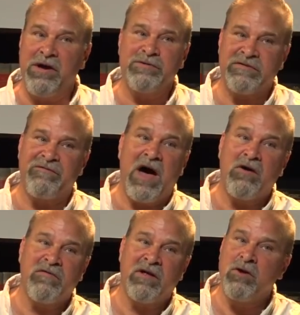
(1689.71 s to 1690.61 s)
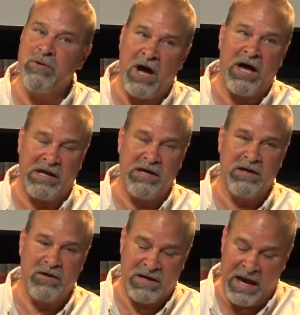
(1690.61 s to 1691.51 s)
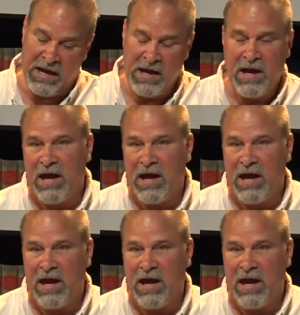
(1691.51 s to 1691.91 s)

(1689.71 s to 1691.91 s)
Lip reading: he was the founder of the Illuminati, okay?